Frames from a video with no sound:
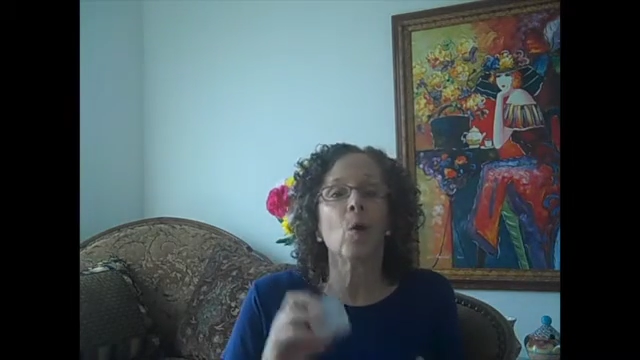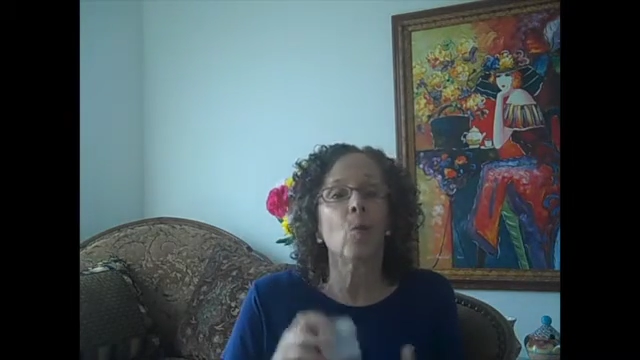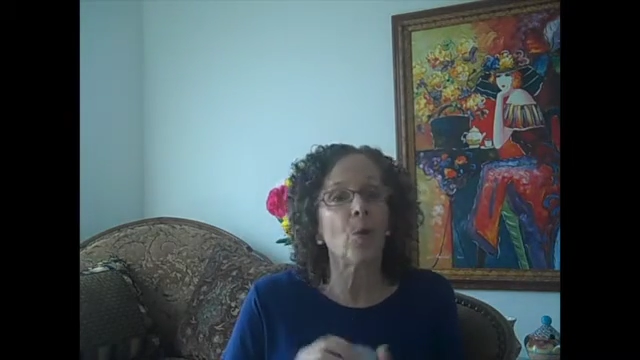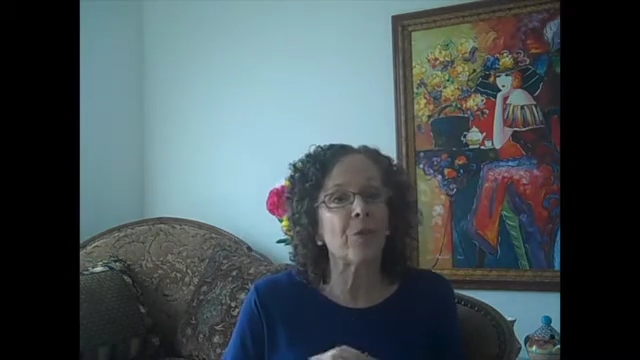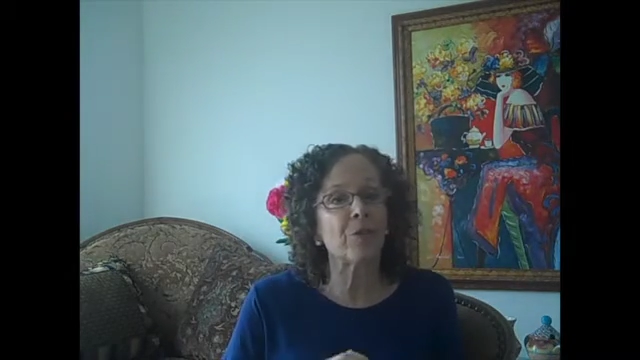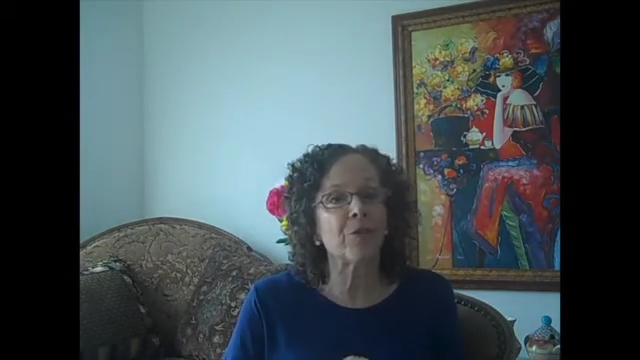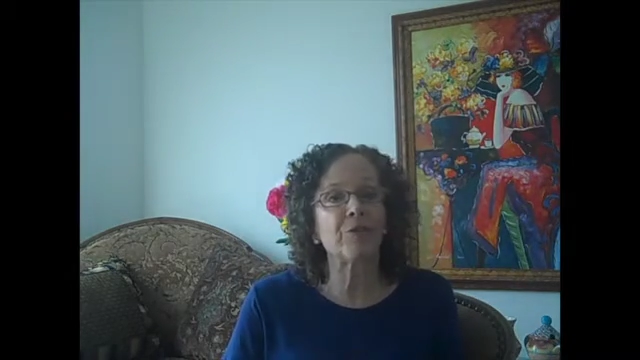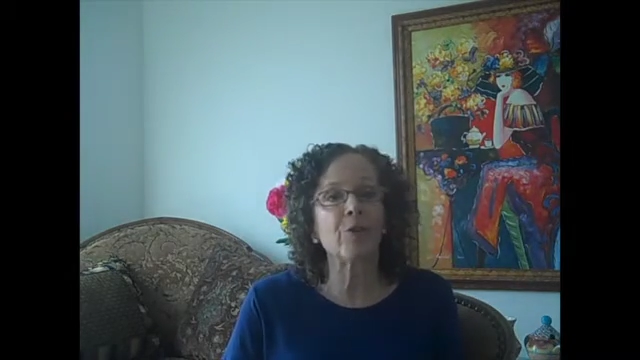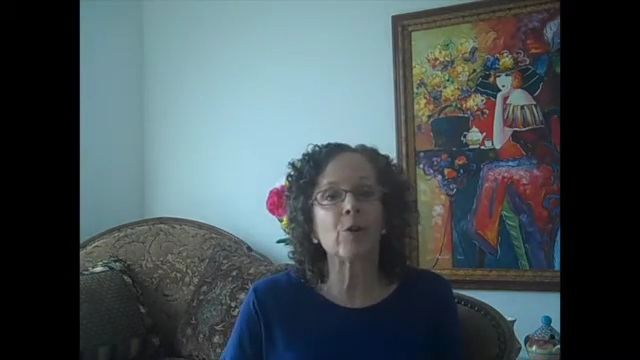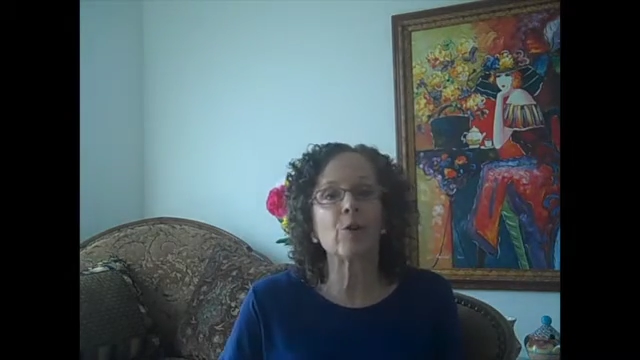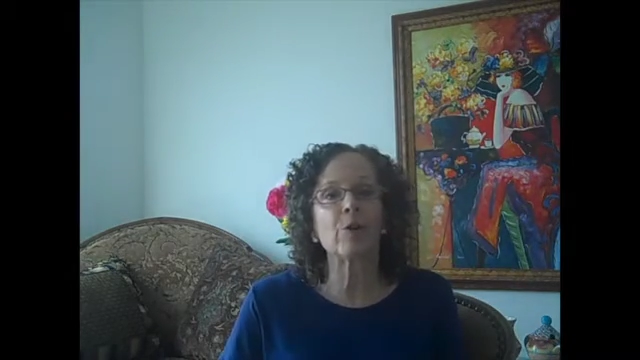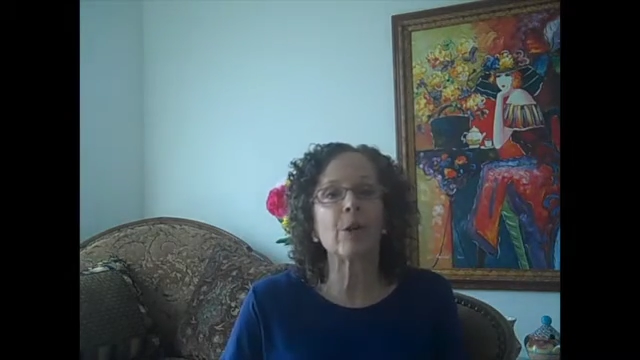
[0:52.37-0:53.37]
With the
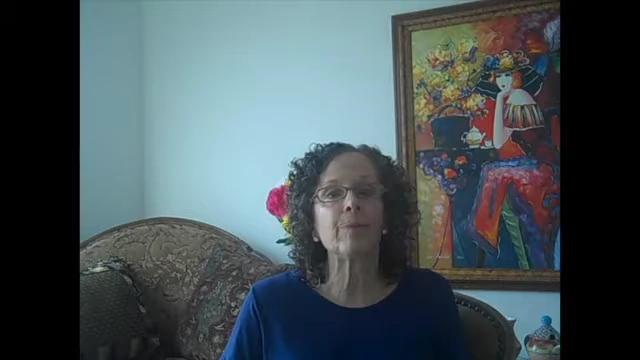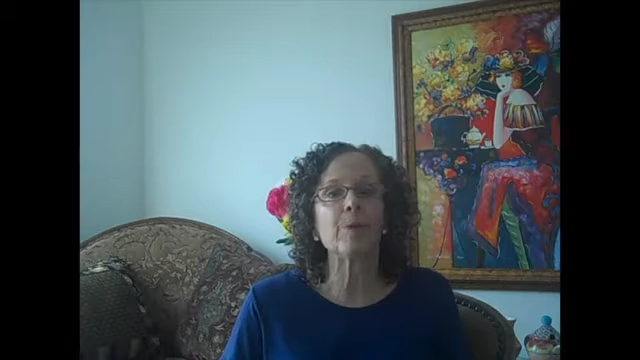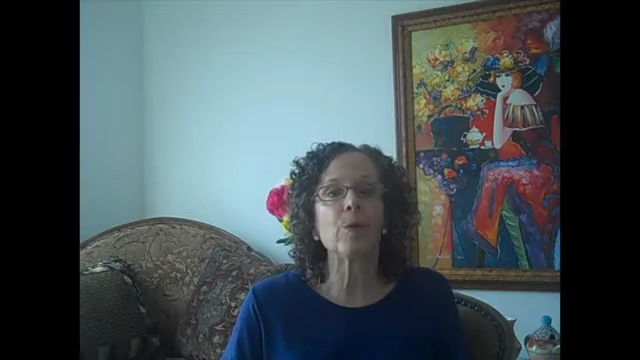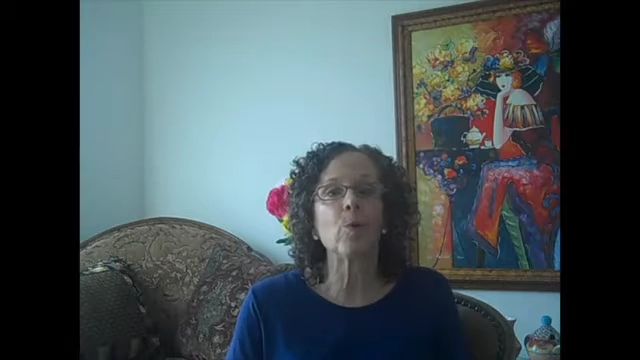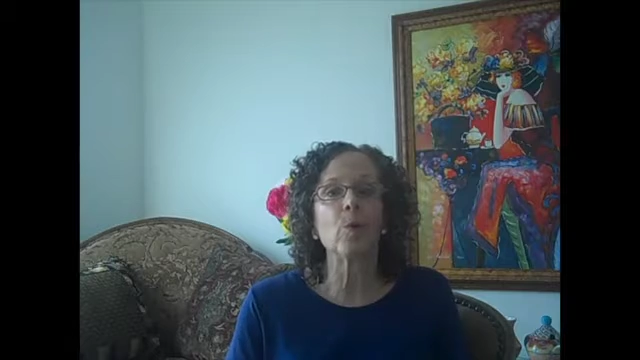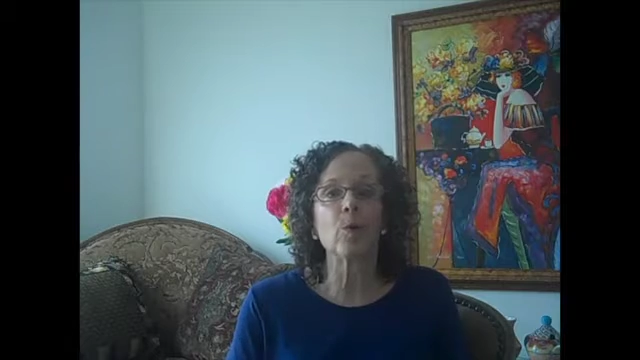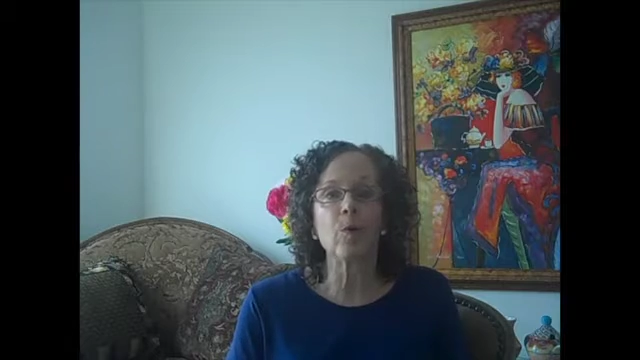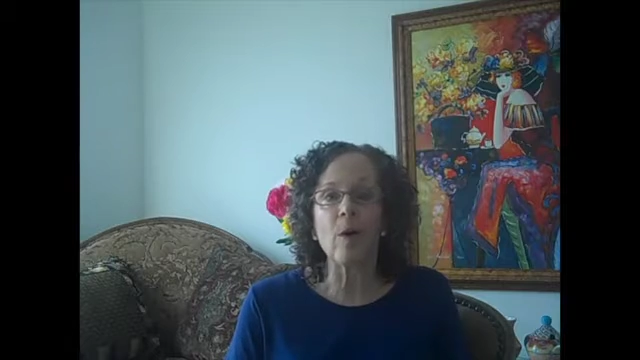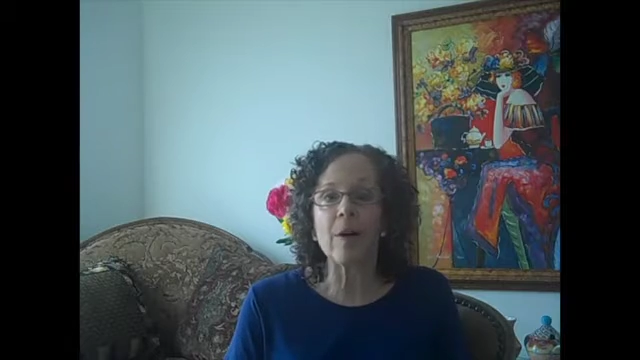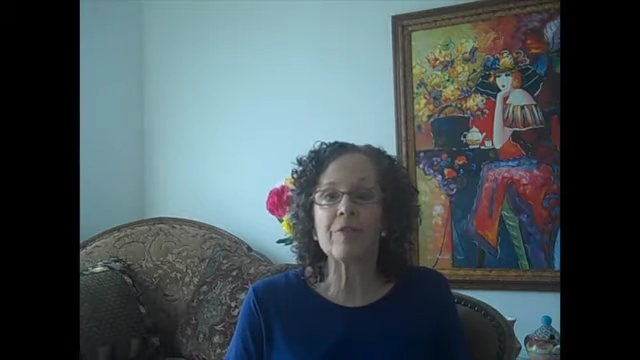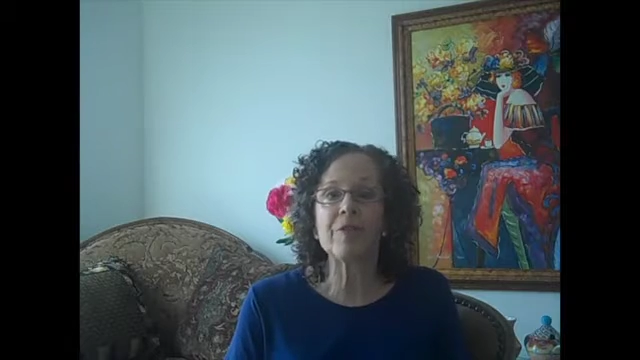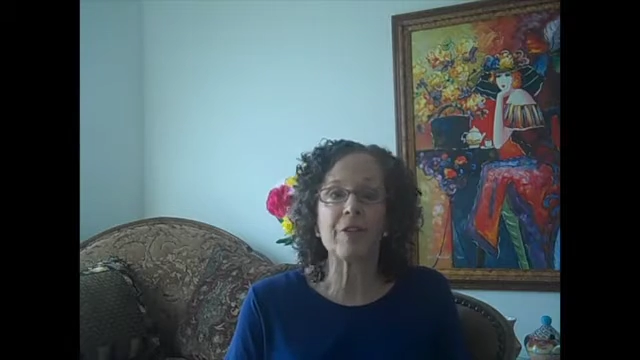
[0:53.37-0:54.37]
foot cream, you will
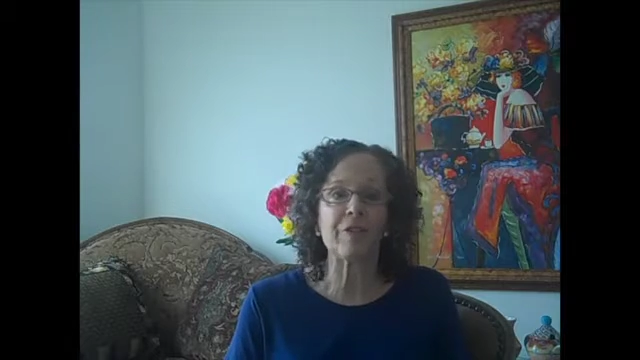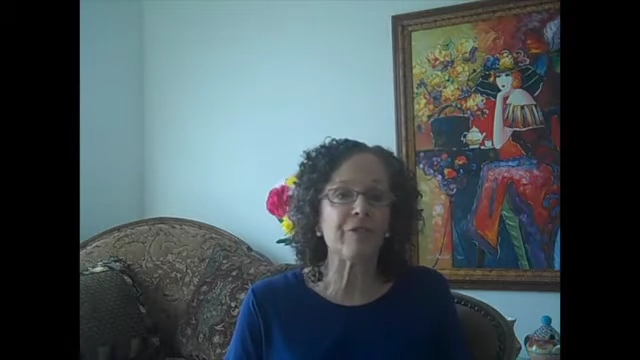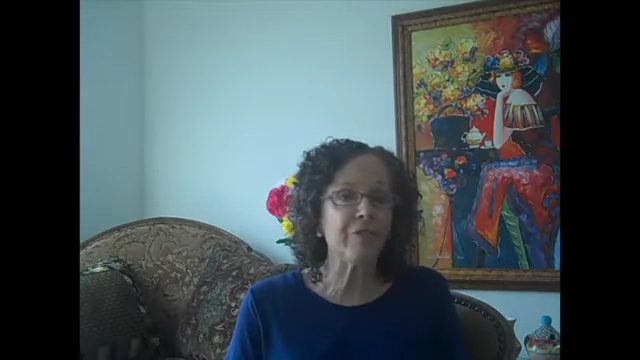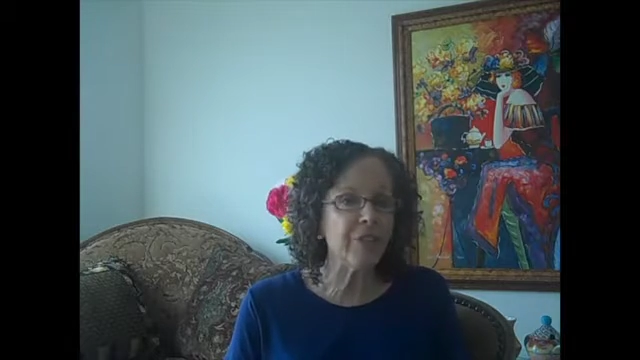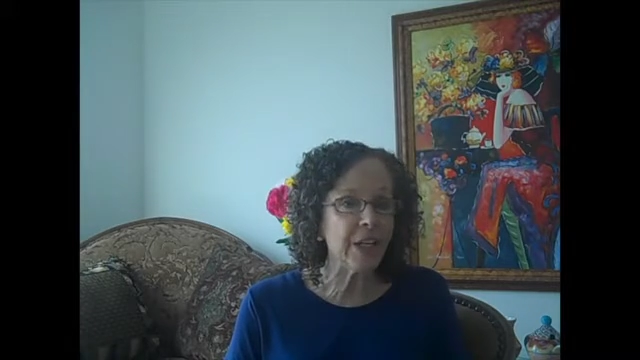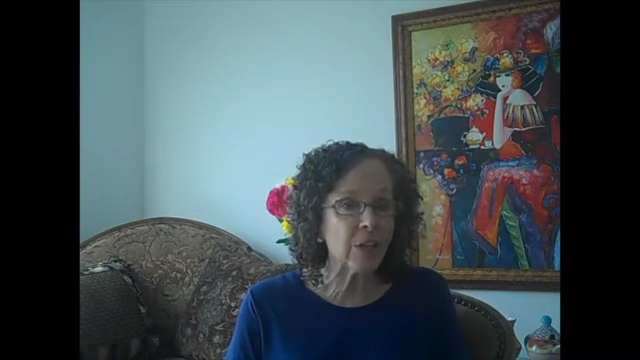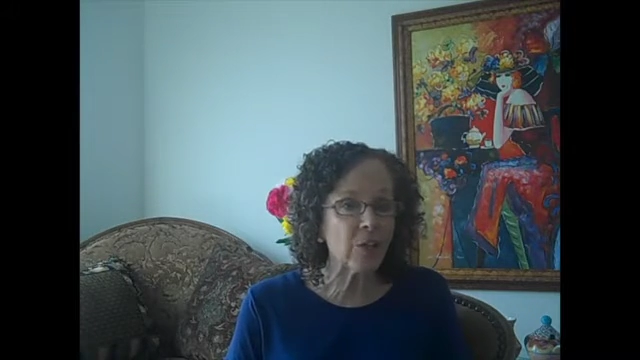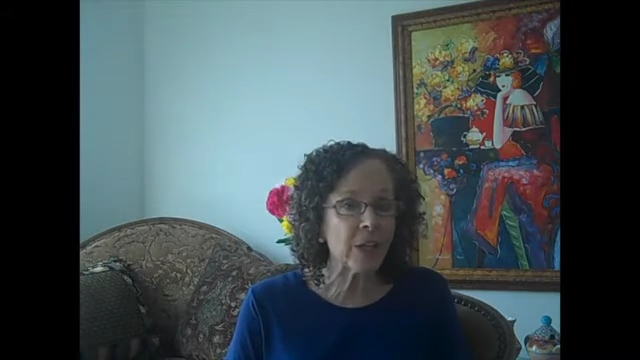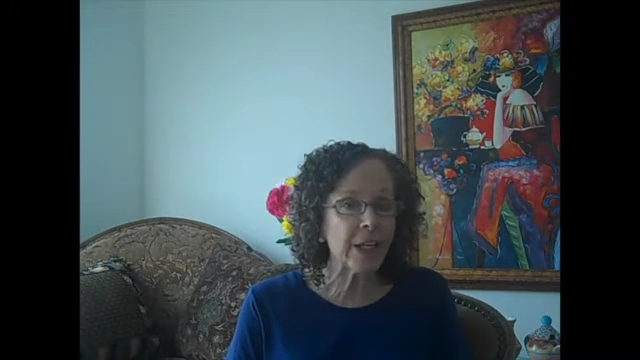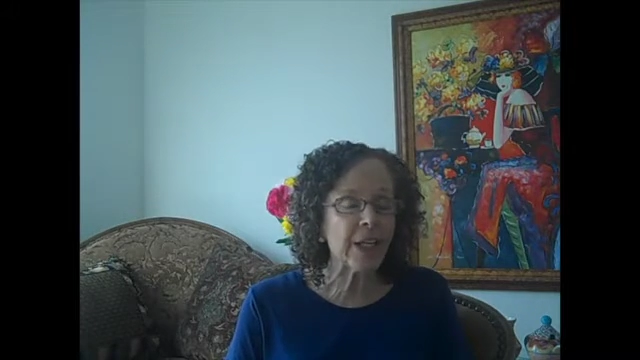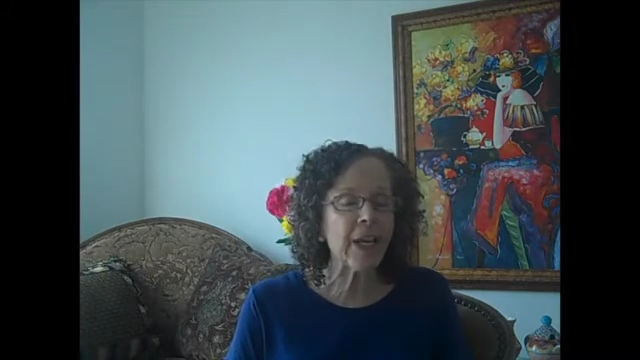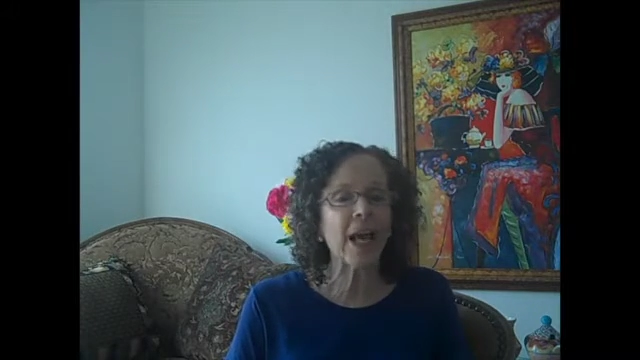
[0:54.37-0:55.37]
love the feeling